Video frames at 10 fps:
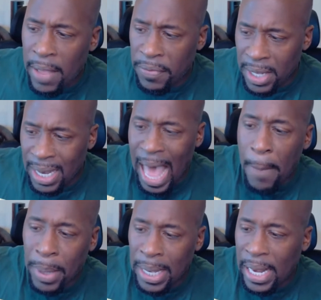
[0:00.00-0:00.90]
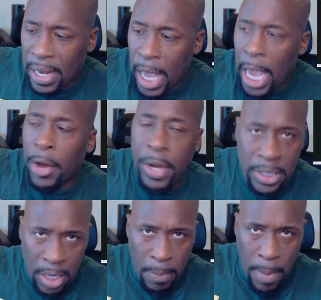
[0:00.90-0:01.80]
of the dilapidated areas
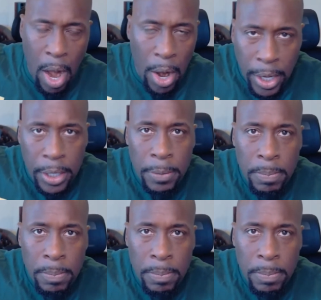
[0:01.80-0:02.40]
in America.